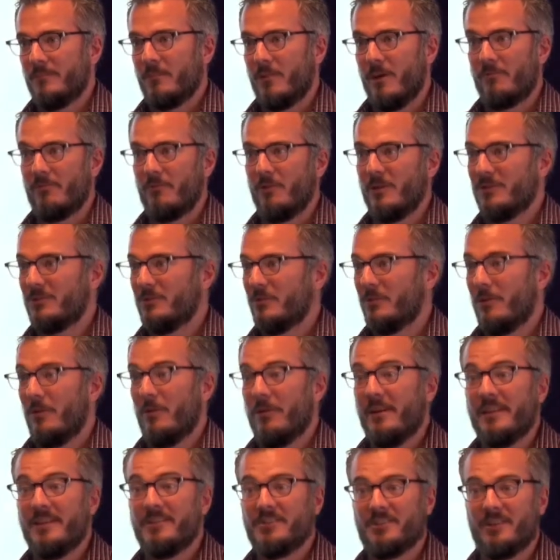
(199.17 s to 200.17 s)
referential
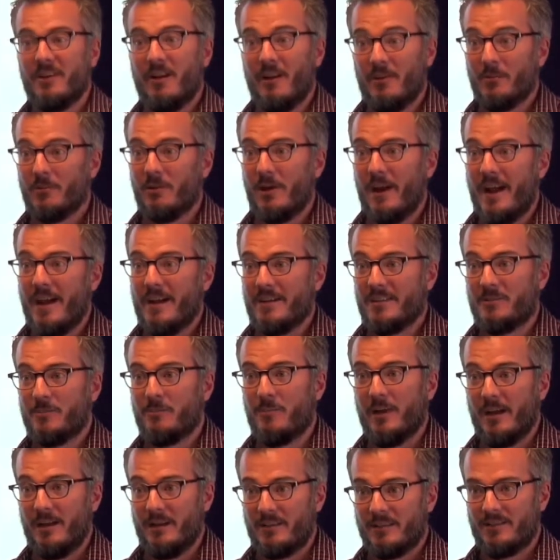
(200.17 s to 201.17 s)
cohesion, other
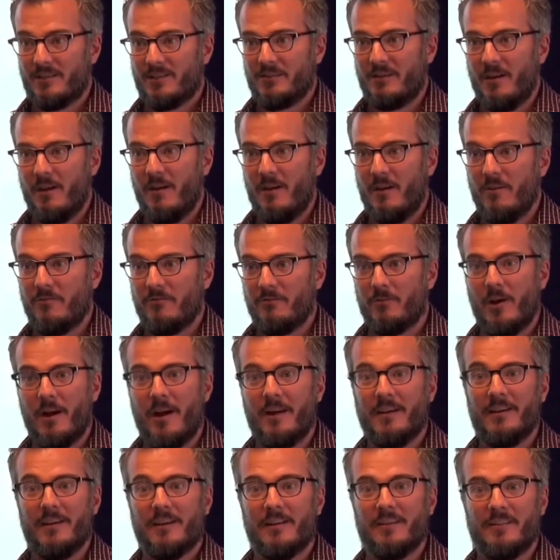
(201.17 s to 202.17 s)
aspects of
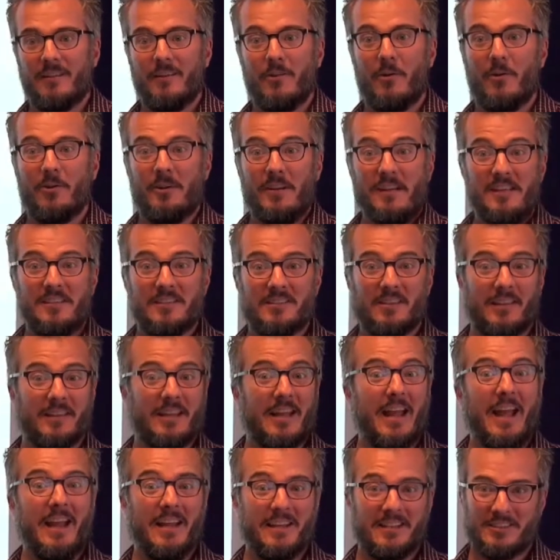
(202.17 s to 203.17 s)
writing that aren't
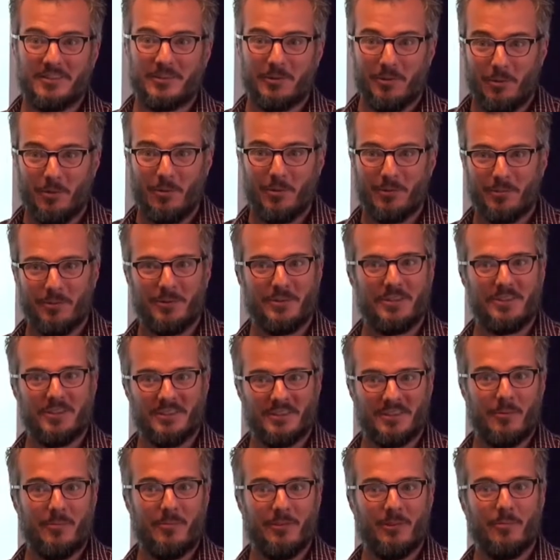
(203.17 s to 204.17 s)
easily hand scored, which
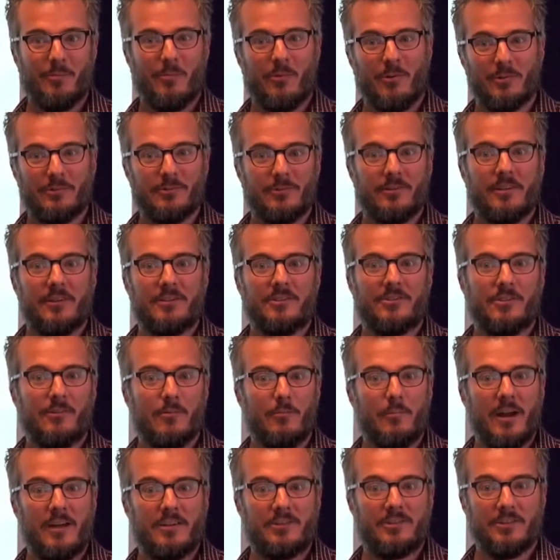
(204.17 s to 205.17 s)
is some of the more
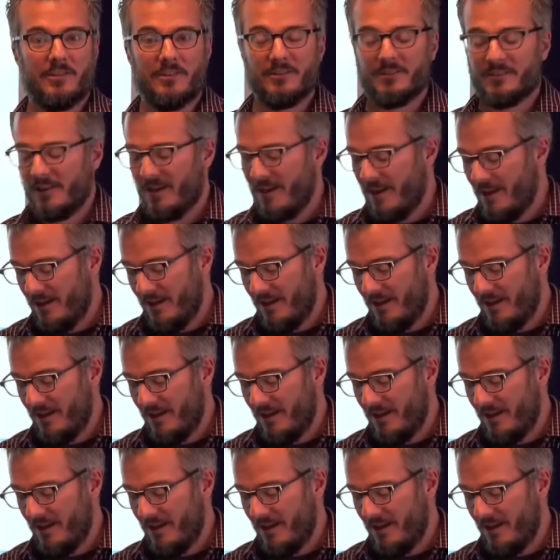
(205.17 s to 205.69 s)
traditional measures.